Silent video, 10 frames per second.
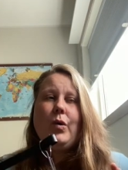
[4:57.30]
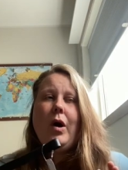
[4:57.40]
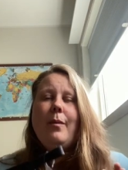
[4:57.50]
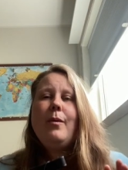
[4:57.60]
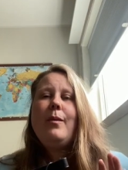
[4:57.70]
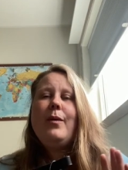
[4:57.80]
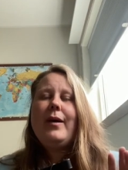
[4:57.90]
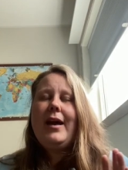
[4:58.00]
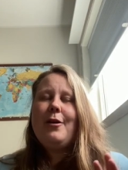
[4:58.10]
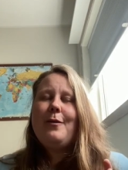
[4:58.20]
probably
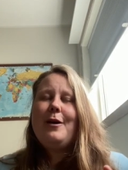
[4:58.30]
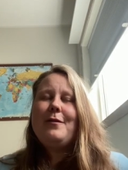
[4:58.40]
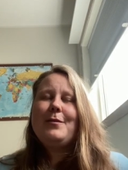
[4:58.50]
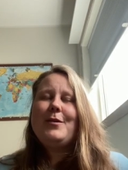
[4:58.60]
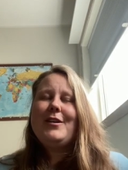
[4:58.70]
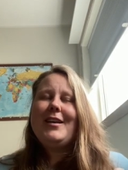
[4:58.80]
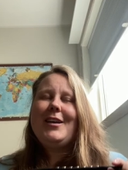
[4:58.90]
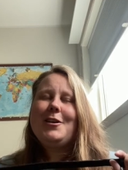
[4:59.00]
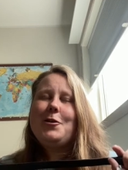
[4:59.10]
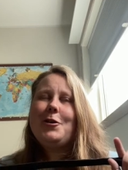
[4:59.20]
will get away with putting
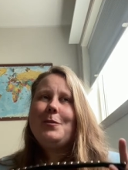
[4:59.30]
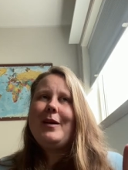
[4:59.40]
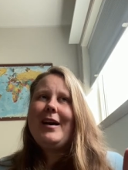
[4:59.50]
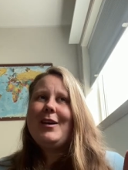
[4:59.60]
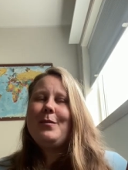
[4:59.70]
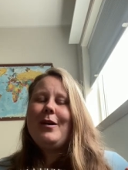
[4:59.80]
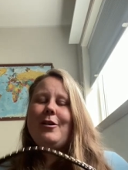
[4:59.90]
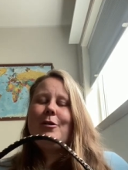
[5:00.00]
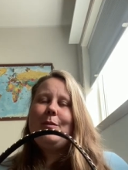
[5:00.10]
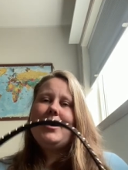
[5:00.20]
it on a black
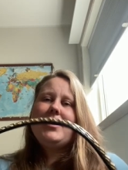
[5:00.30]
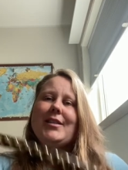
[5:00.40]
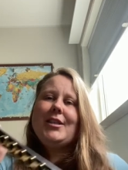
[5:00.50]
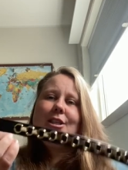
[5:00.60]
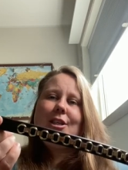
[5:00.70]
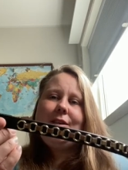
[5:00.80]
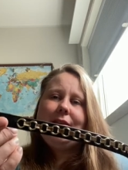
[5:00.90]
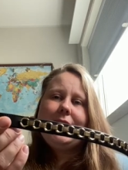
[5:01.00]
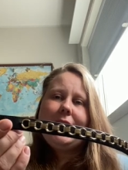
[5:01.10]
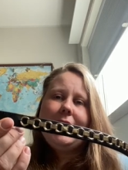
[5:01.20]
bridle, because it's so
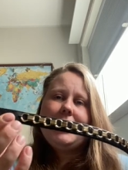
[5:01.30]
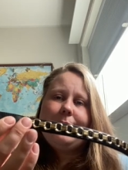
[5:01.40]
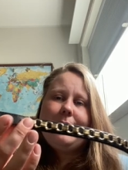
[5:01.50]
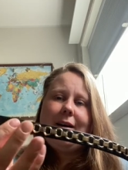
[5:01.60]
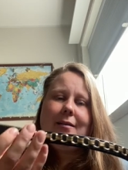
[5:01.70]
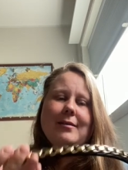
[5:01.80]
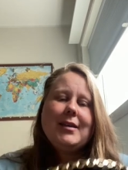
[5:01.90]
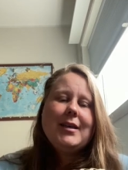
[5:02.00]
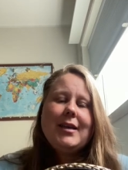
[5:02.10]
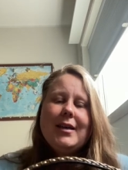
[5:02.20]
dark brown.
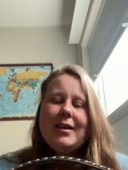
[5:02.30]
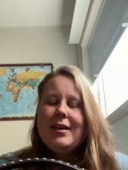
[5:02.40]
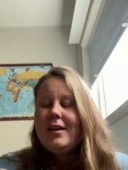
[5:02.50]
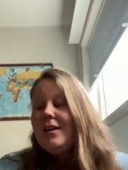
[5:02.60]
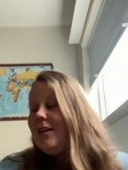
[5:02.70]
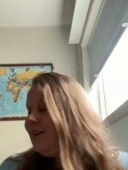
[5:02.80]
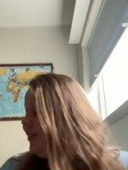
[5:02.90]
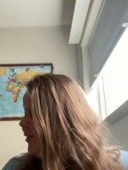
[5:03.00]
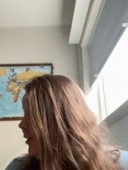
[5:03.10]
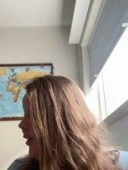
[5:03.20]

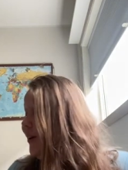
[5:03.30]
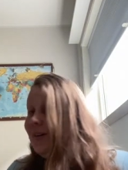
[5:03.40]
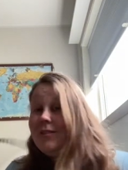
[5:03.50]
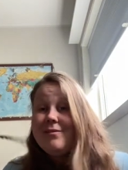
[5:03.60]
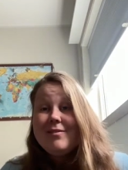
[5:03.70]
So